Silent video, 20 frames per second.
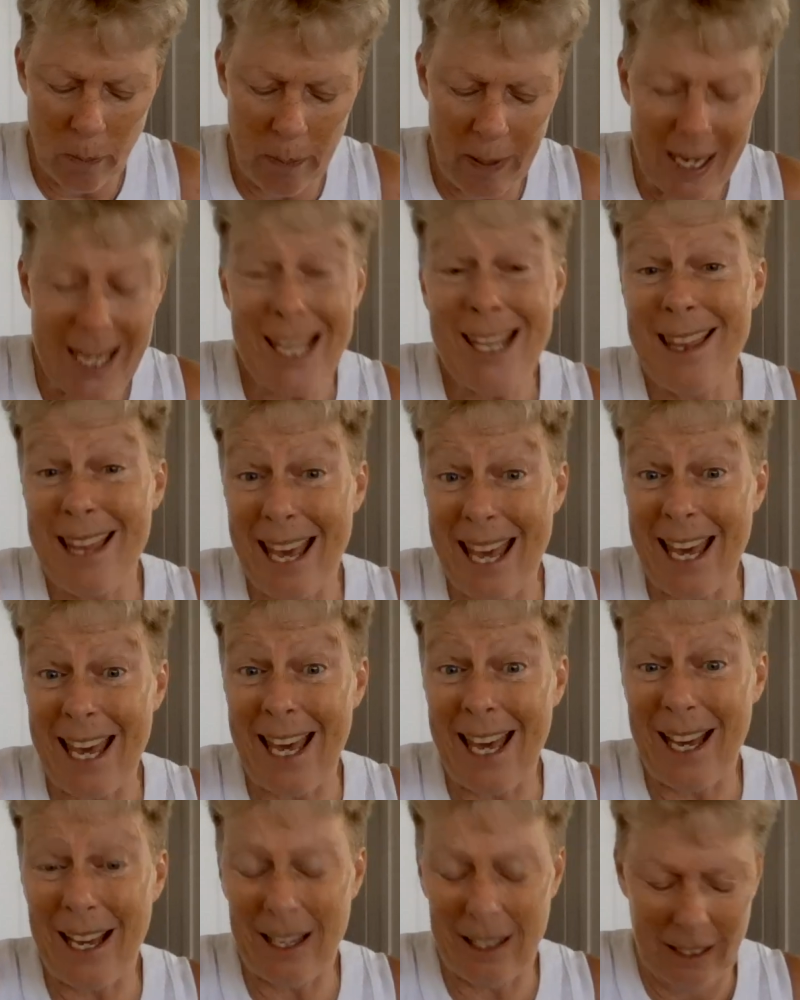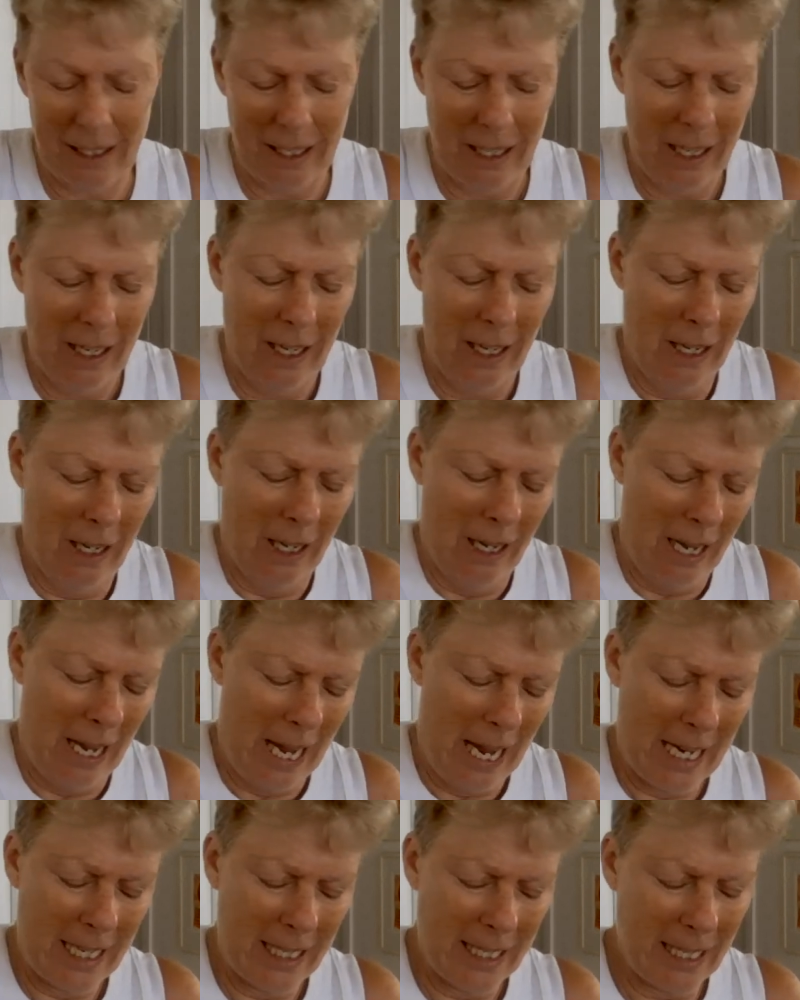to be there
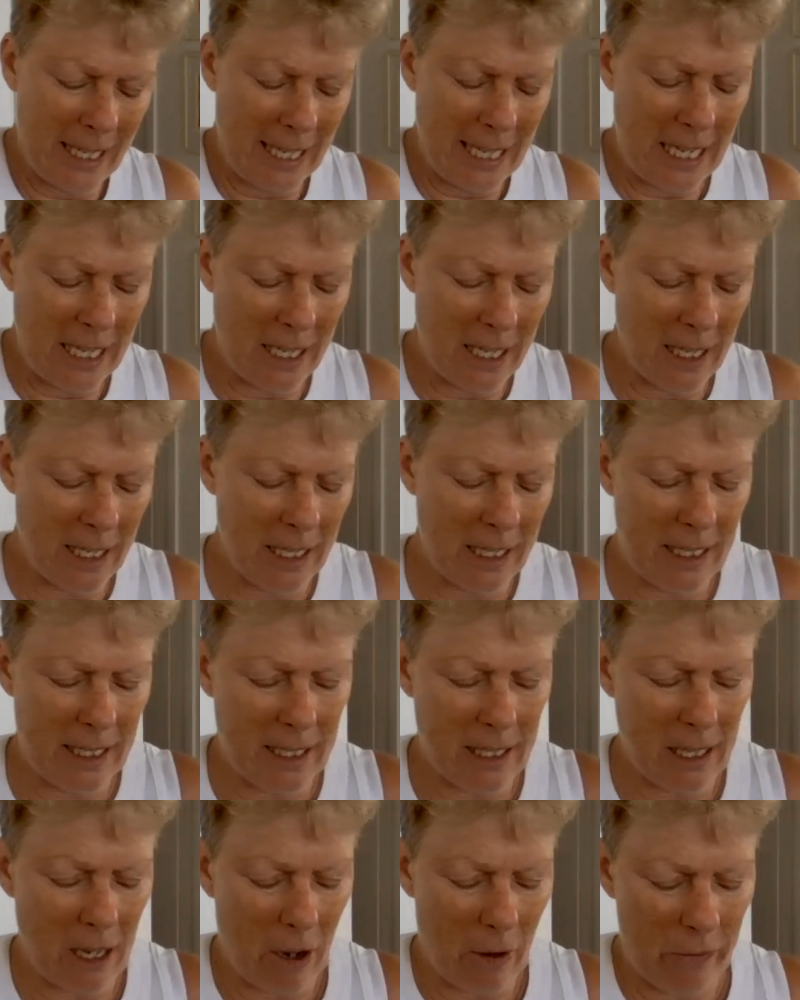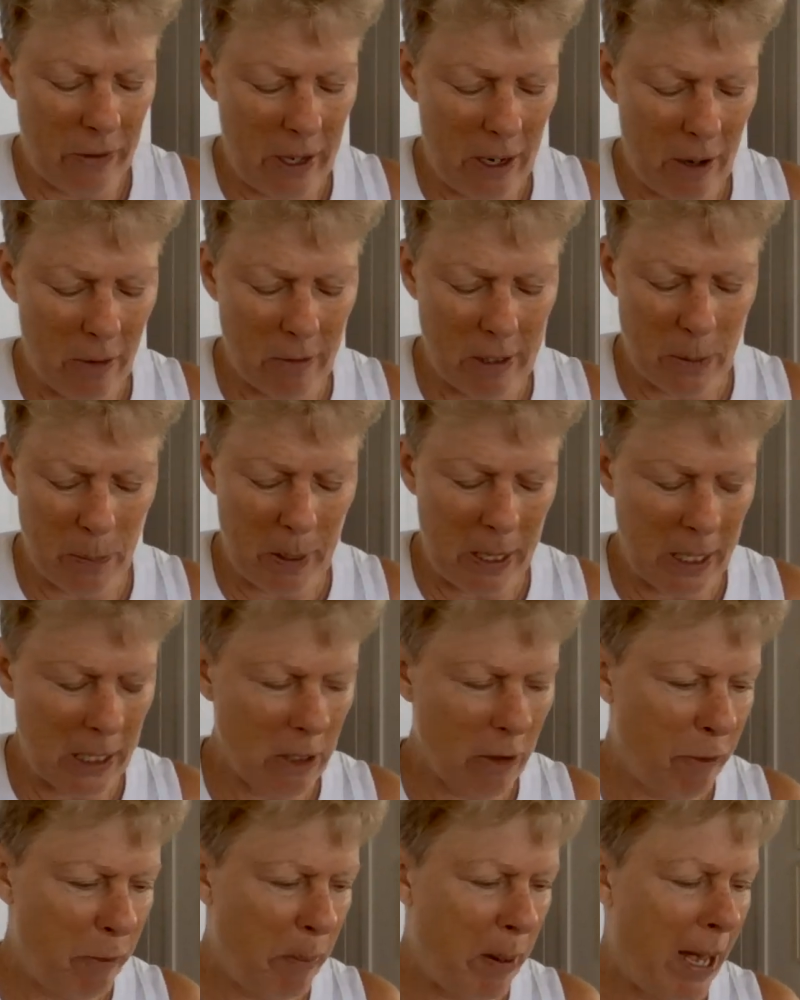as leaders of their
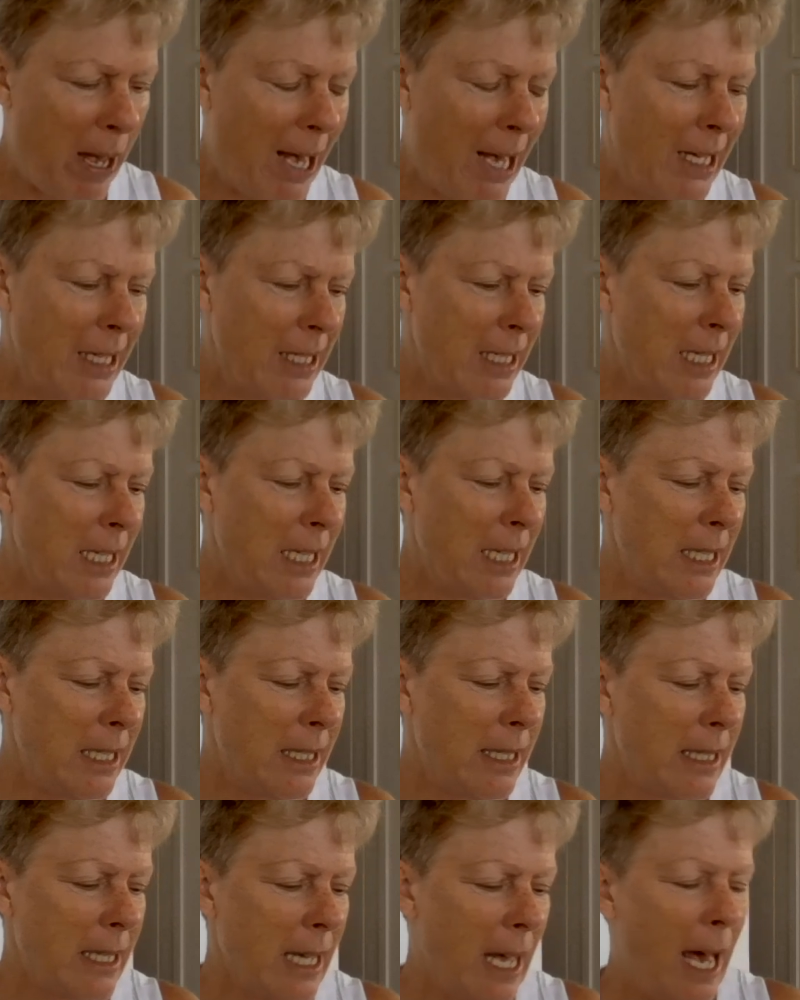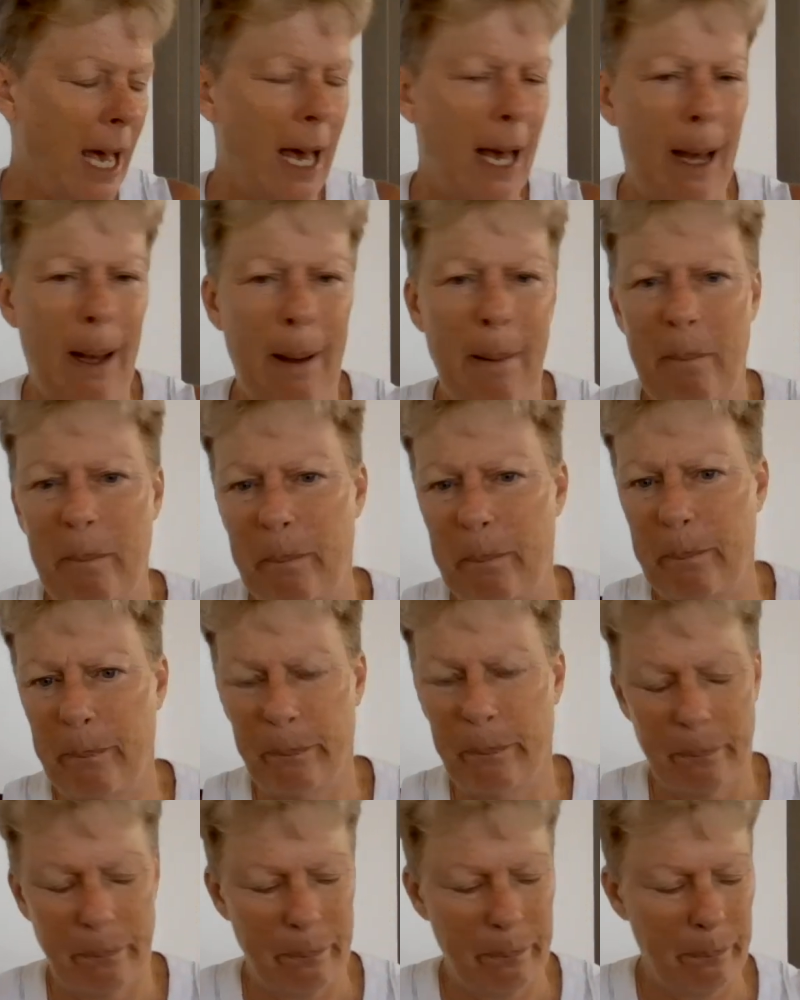respective parties by
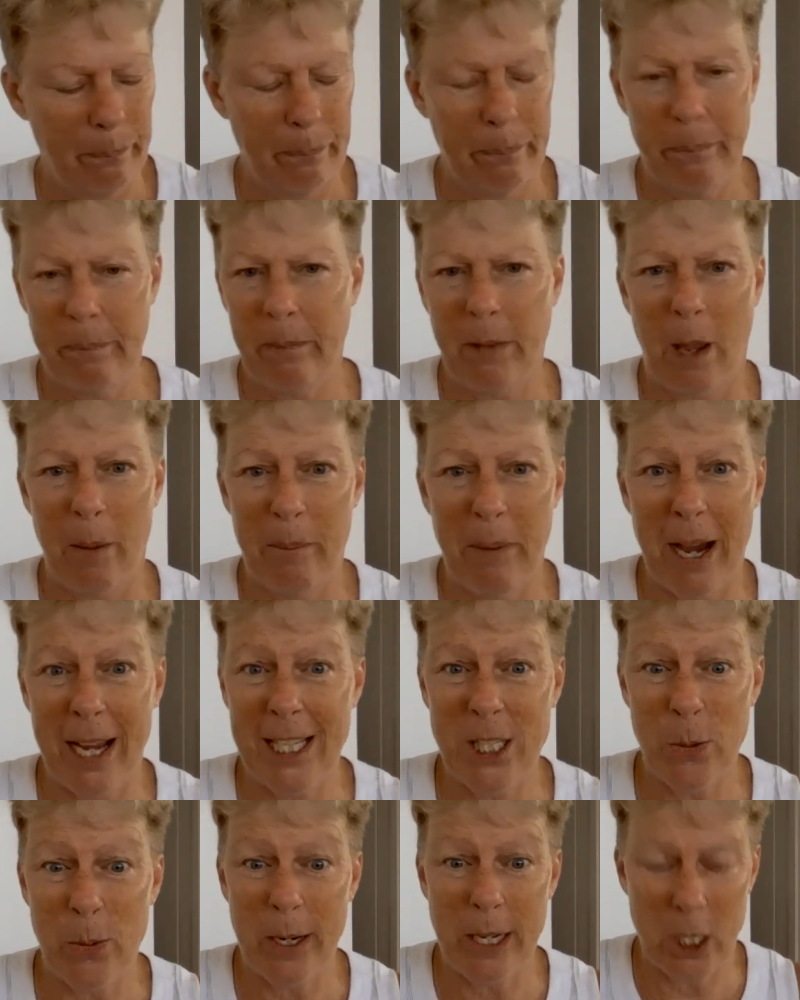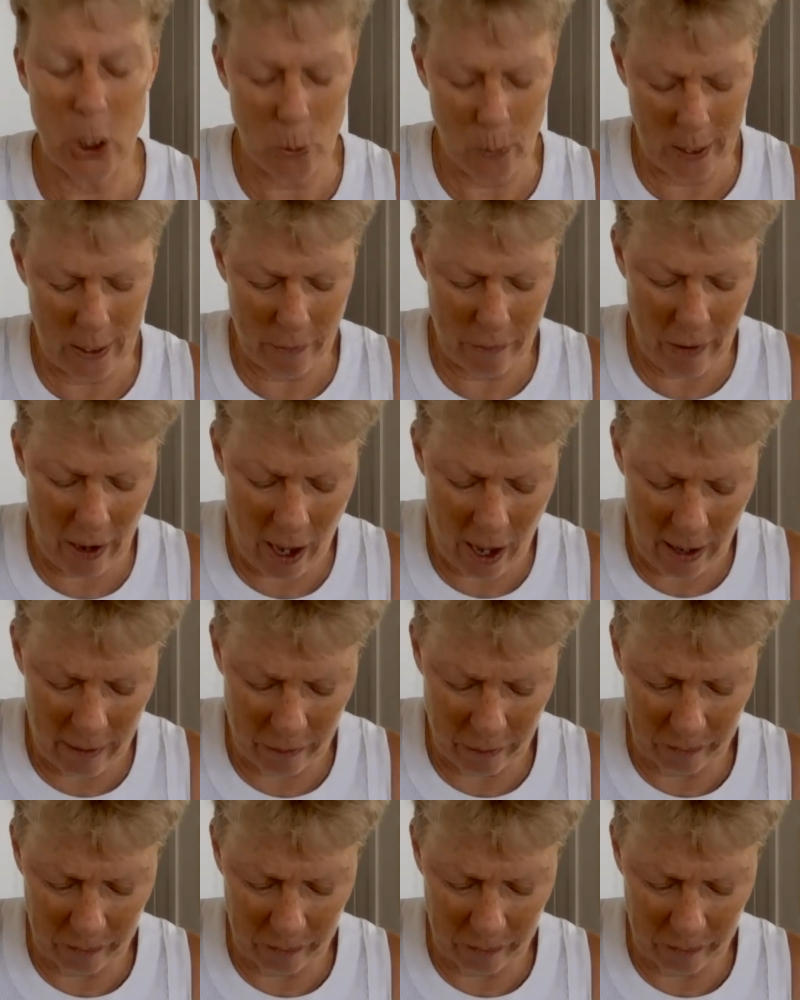2025.